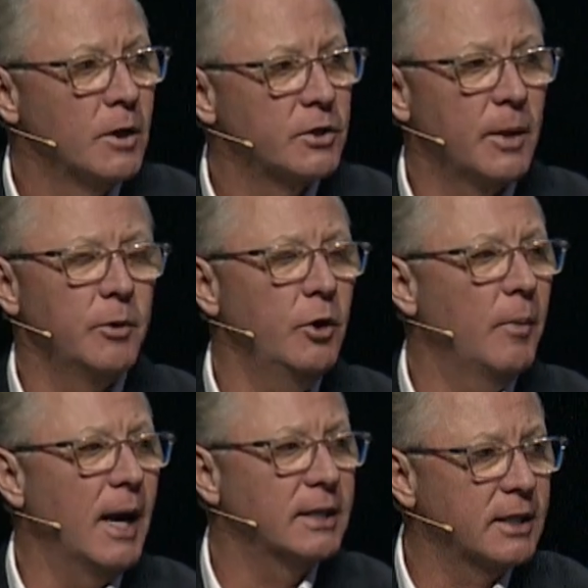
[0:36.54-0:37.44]
Some of
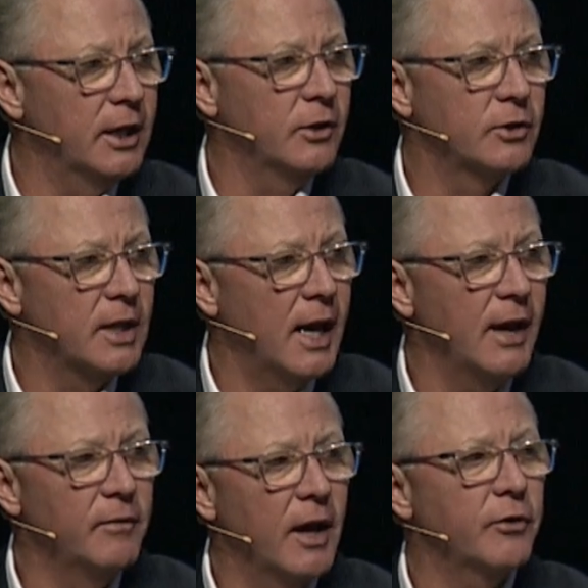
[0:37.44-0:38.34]
you might sit here and say,
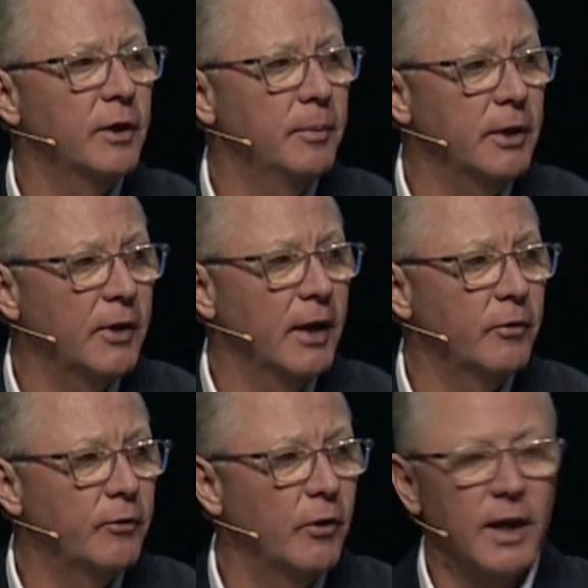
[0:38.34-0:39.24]
I have nothing to be
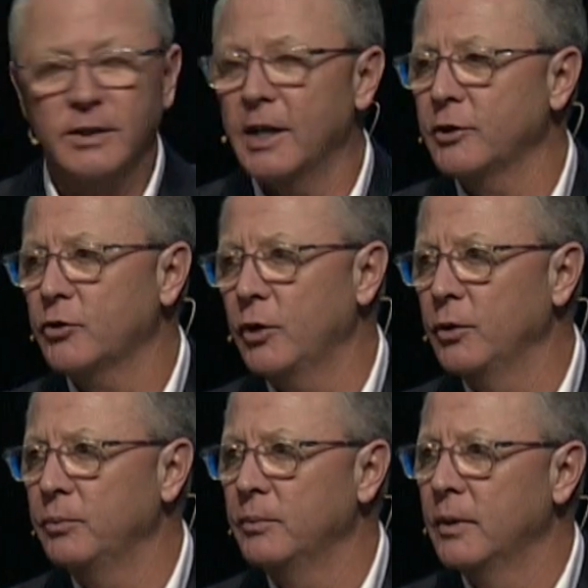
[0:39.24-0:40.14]
thankful for. That's not
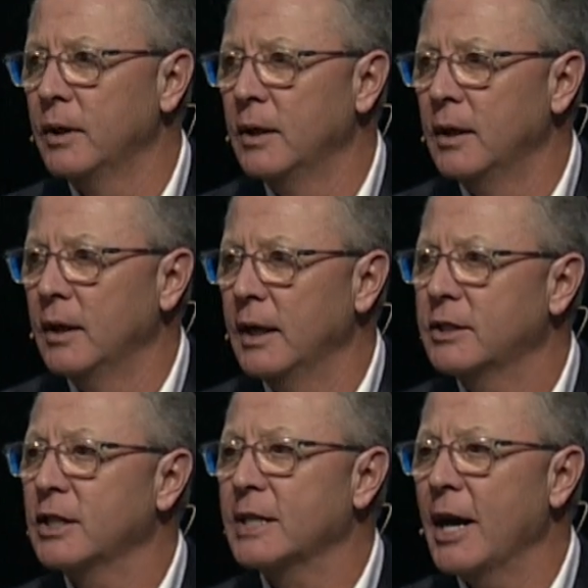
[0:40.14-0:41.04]
true.
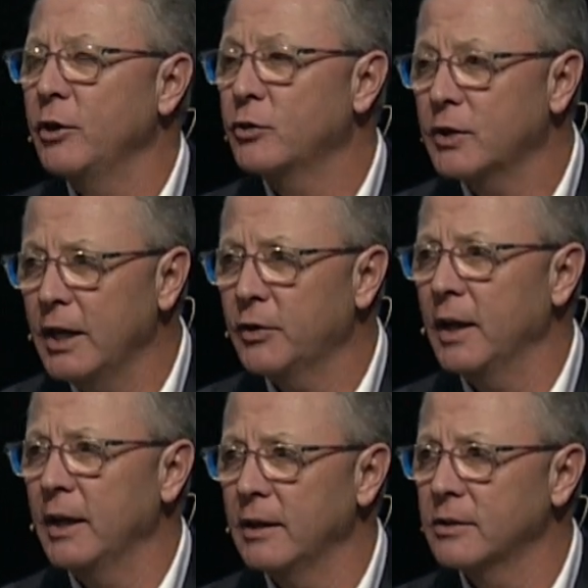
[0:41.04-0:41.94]
It's just how you see
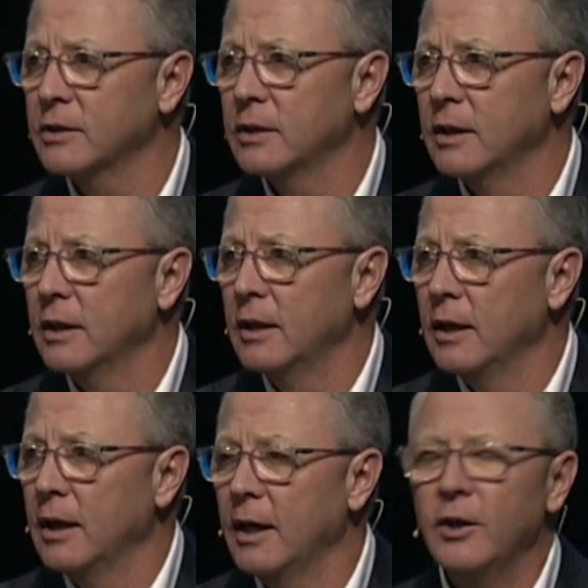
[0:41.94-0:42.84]
things.
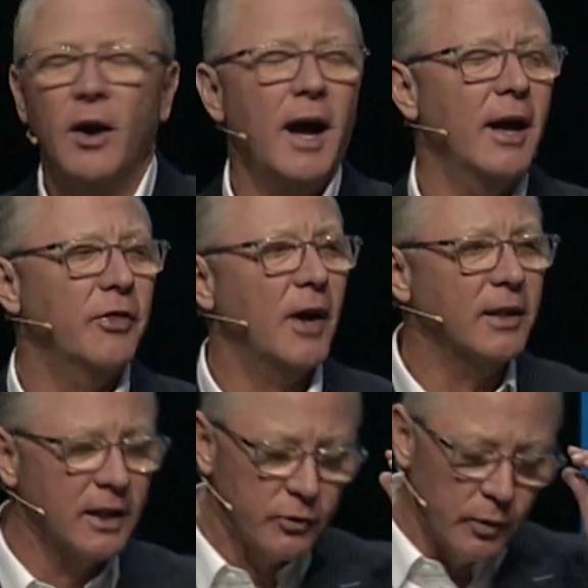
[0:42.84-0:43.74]
And you know, I, I
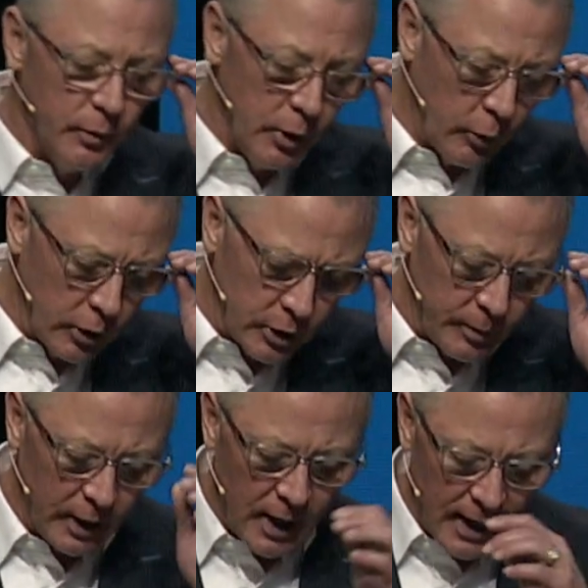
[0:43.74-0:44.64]
thought this when we were
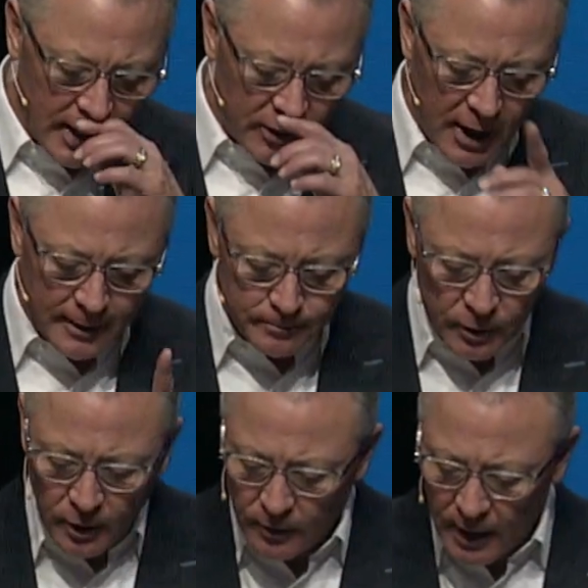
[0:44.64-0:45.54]
worshiping God. I thought,
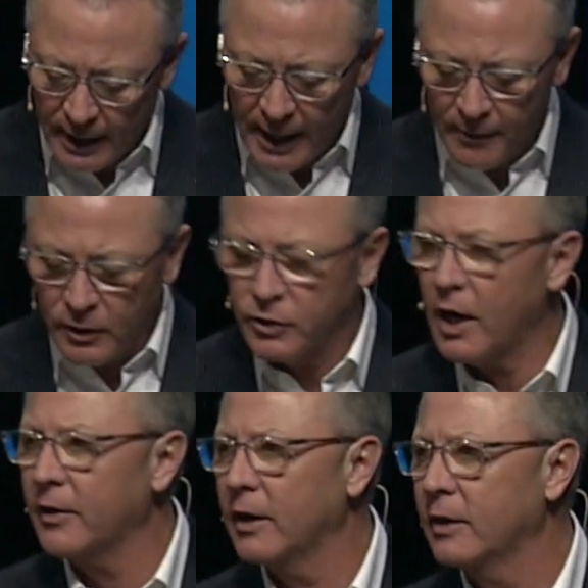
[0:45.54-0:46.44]
you know, I didn't have this
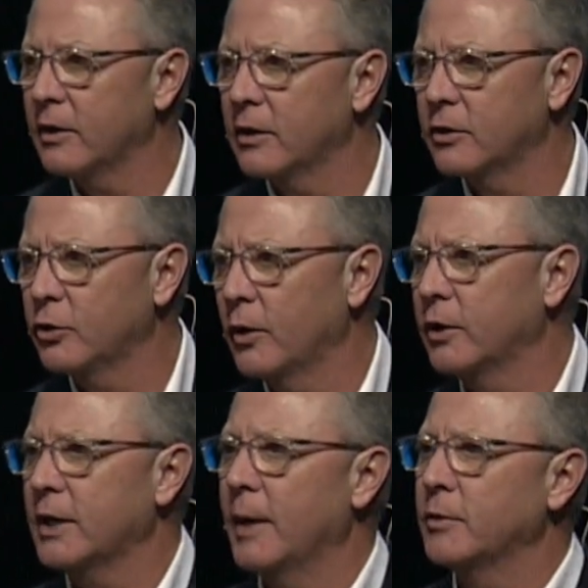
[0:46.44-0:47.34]
thought in the two
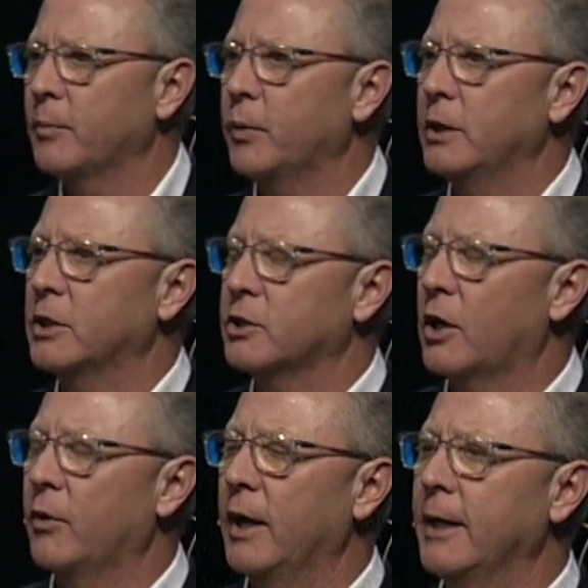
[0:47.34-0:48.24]
other times I've preached this
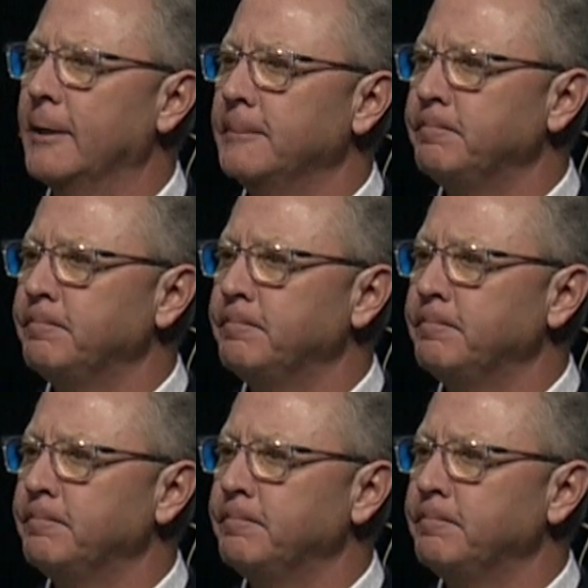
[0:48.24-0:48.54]
already.